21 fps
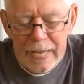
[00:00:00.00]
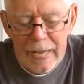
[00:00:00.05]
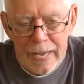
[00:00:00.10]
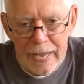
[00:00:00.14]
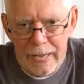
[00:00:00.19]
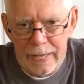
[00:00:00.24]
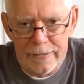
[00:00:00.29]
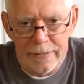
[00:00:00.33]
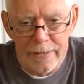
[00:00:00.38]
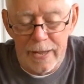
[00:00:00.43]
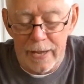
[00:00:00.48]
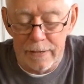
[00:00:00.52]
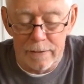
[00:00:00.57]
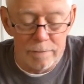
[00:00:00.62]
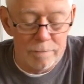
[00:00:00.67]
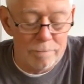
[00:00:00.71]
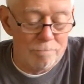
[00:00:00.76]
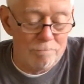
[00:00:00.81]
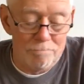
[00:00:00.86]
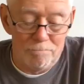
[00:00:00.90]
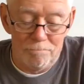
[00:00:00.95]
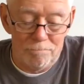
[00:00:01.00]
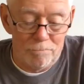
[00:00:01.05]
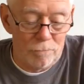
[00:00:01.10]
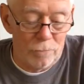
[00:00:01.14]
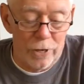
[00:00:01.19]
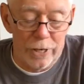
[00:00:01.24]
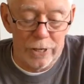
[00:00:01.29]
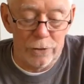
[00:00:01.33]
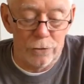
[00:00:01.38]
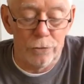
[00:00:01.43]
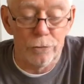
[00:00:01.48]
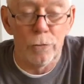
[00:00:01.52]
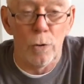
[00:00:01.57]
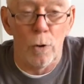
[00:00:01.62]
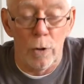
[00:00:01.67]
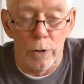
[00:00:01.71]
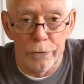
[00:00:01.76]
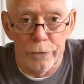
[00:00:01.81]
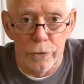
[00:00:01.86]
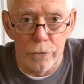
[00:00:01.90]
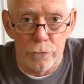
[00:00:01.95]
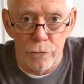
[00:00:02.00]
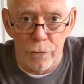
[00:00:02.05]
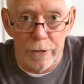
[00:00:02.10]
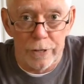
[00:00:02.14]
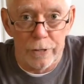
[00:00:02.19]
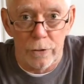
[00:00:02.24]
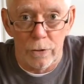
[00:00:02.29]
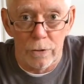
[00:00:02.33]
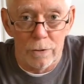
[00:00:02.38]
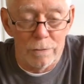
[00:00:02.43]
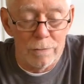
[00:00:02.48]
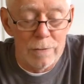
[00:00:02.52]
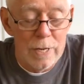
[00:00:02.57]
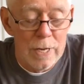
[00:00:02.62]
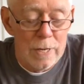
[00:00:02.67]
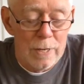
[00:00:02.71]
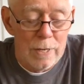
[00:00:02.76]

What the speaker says: and then reinstalled the trigger